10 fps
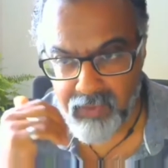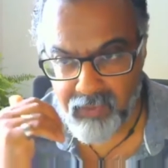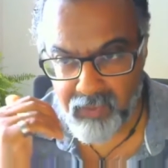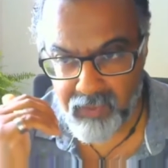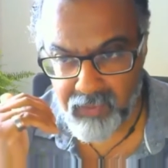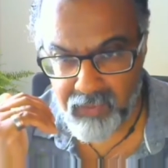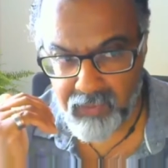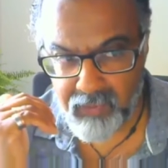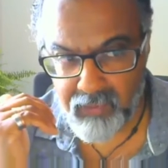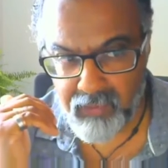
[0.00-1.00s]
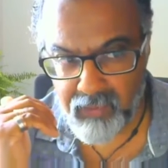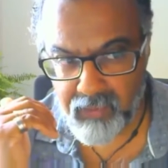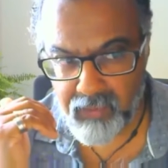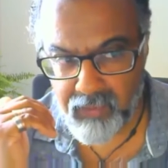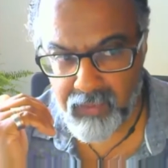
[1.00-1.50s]
the
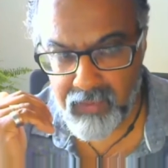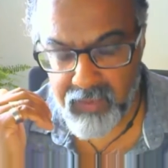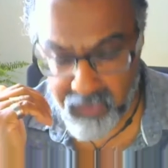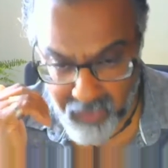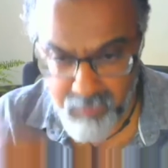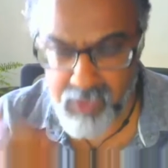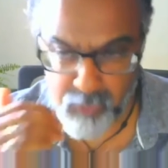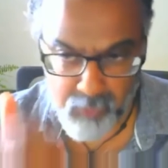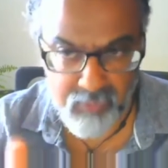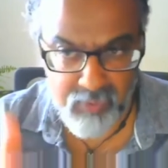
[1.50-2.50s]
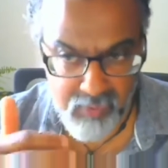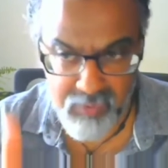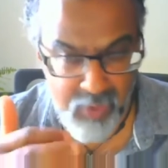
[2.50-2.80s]
shameless position the